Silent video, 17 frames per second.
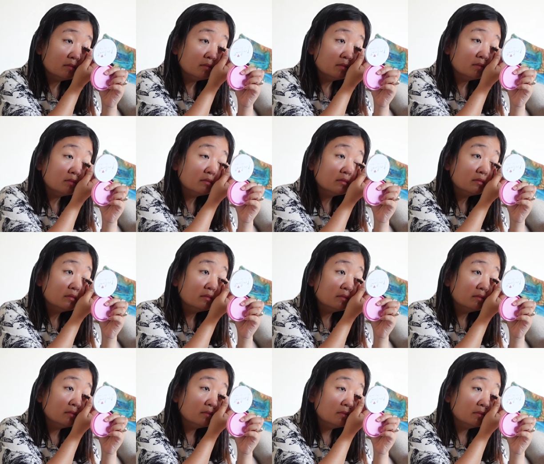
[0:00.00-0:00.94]

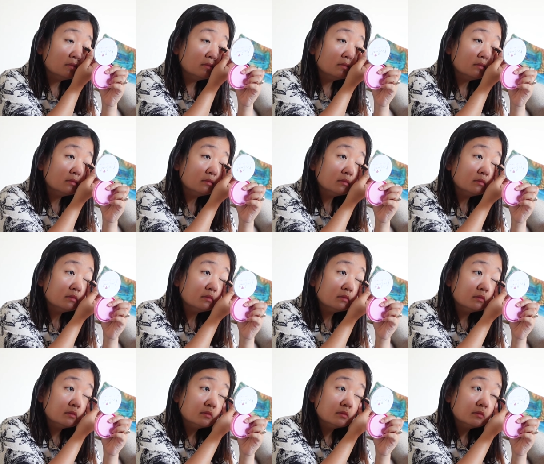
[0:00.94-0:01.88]

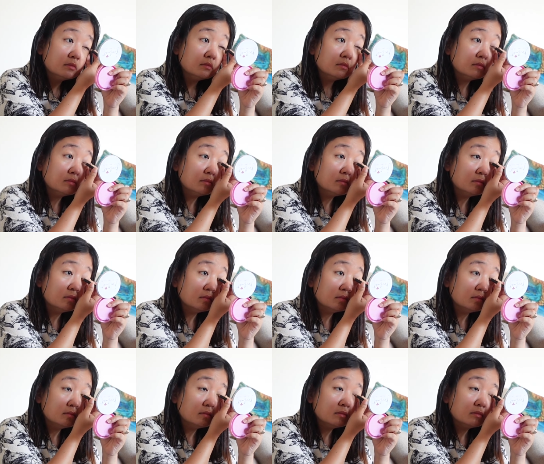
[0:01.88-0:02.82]

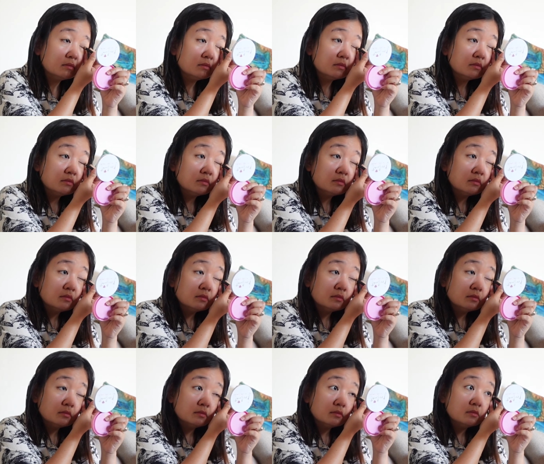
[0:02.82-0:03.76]

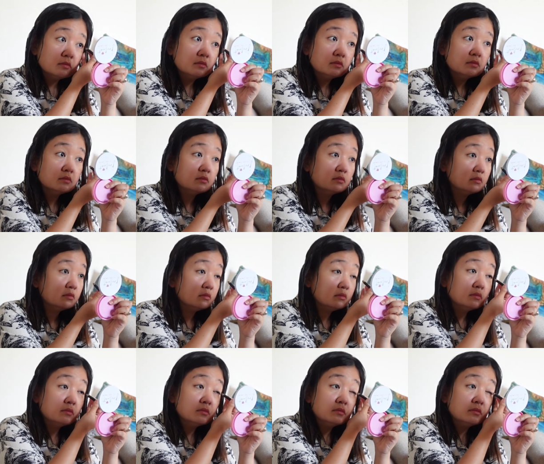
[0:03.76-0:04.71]

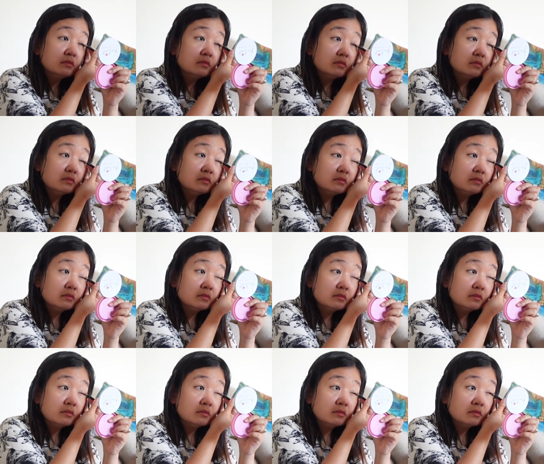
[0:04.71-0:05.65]

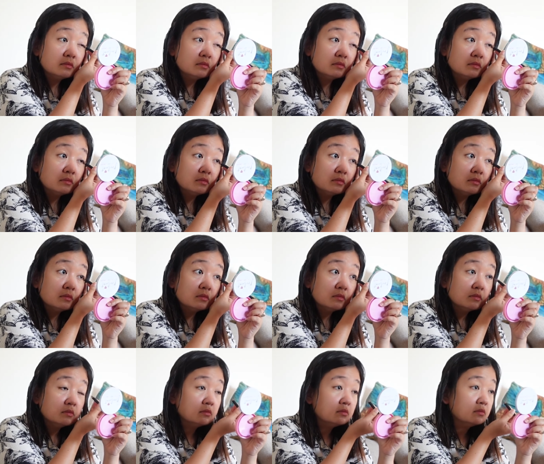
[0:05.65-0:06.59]

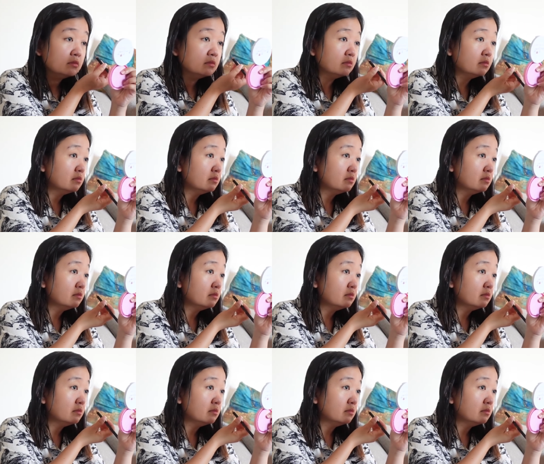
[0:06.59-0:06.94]
No one is speaking in this clip.